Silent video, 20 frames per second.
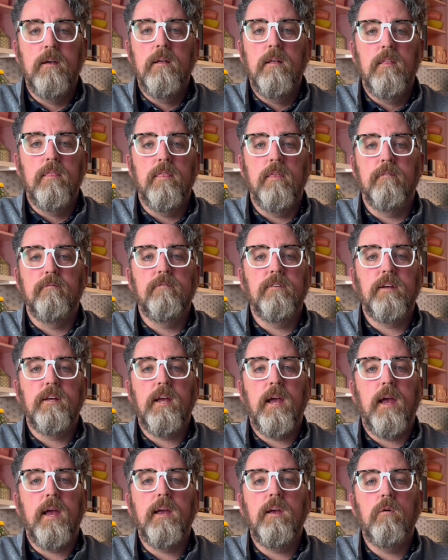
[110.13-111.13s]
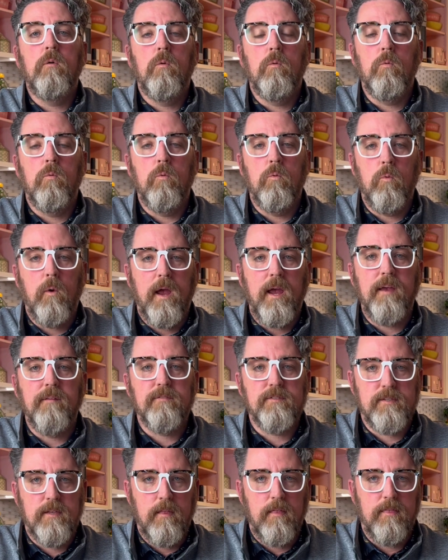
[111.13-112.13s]
The VA
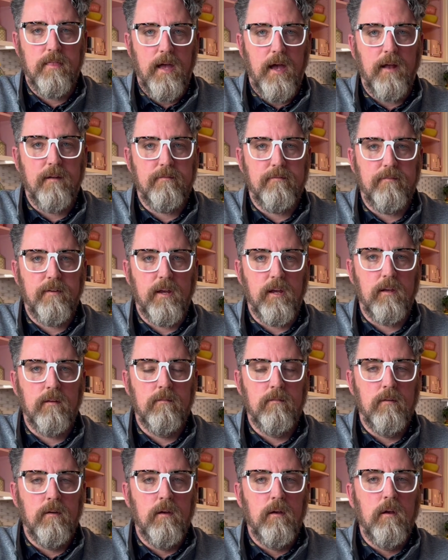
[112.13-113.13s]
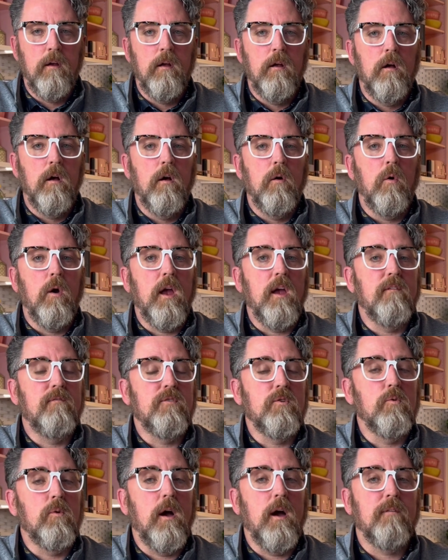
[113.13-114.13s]
waives that fee. If
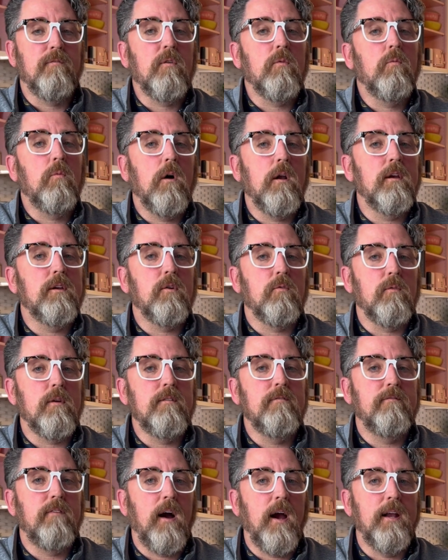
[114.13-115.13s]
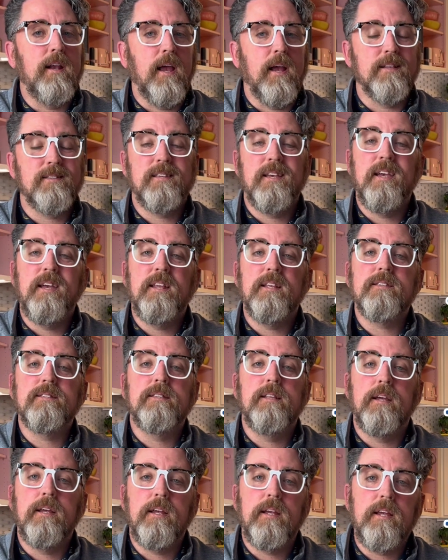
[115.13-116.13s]
you ever wanted to refinance, it is
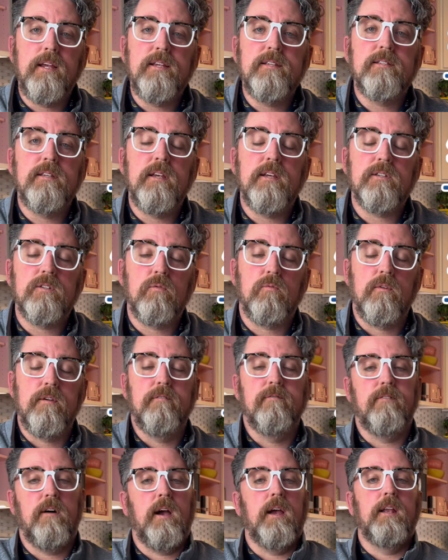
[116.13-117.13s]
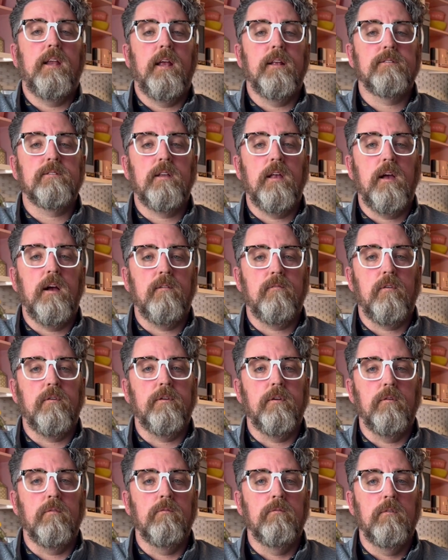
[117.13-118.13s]
the easiest refinance to ever
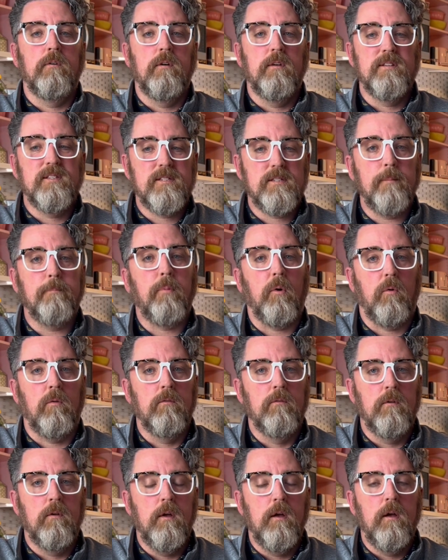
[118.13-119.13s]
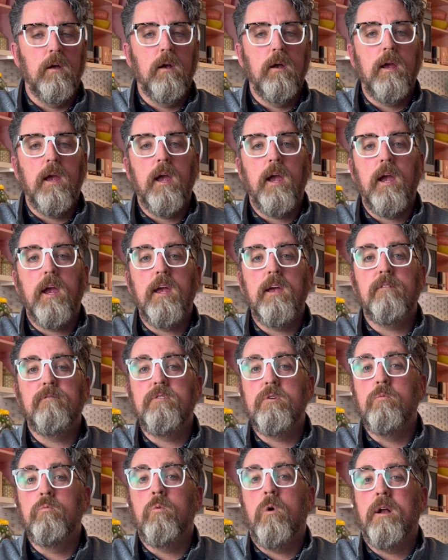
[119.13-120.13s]
do. Simple. If
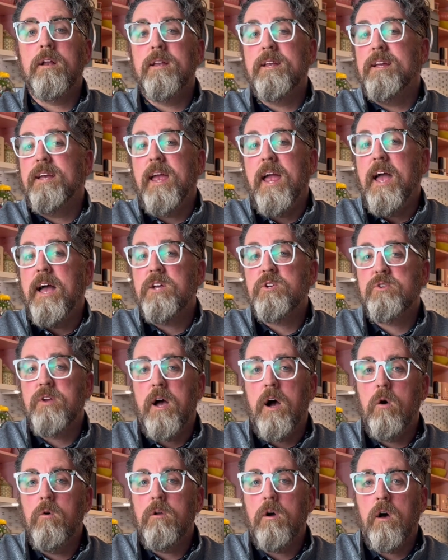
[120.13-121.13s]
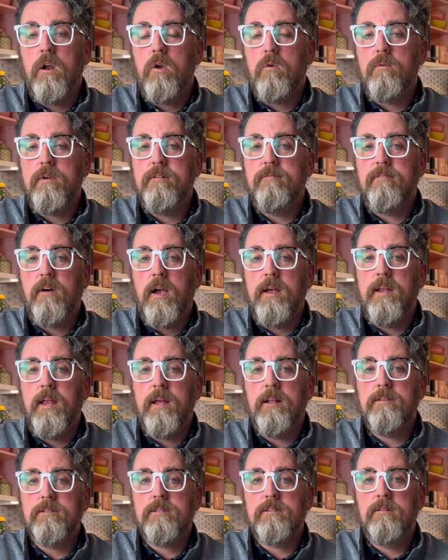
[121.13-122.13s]
you wanted to cash out on a
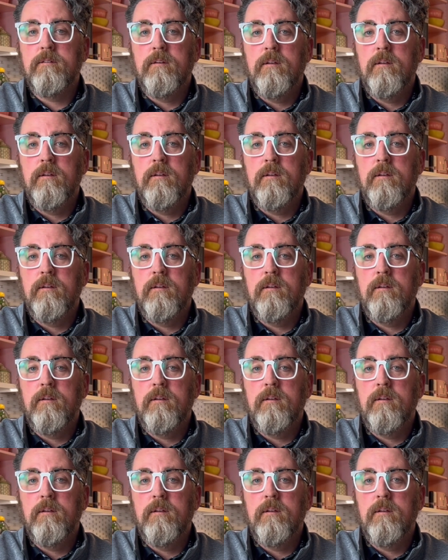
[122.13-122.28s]
refinance,